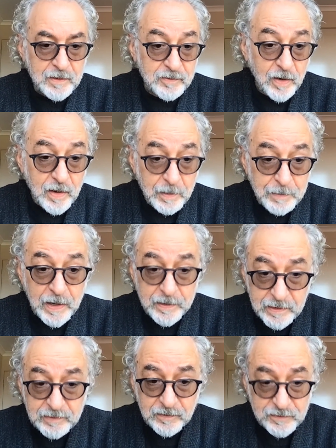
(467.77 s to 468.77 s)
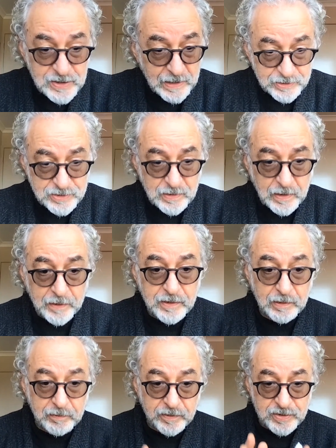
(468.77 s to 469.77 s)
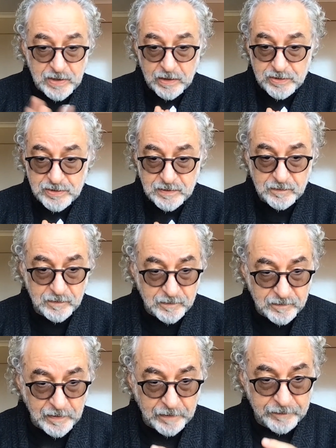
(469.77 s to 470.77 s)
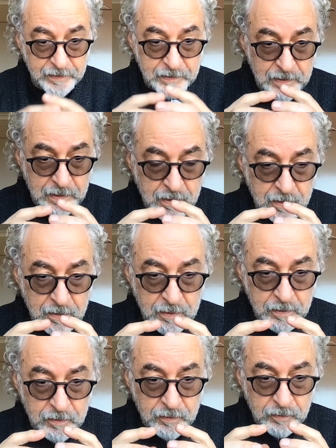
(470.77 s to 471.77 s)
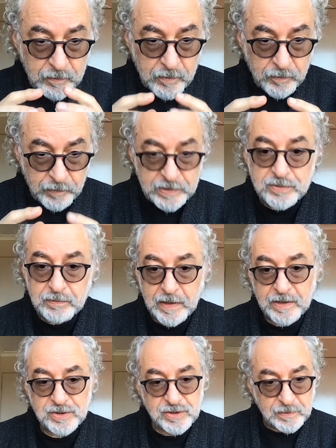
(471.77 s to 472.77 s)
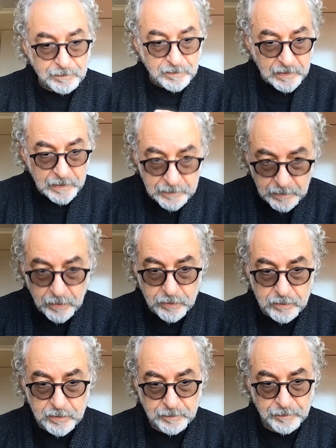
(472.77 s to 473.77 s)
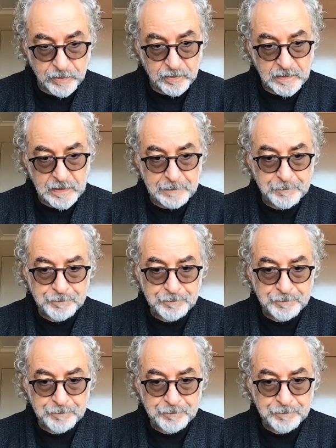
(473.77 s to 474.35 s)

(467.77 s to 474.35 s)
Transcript: So, but I think it's a challenge. I think the challenge is to discover rich relationships in the local community.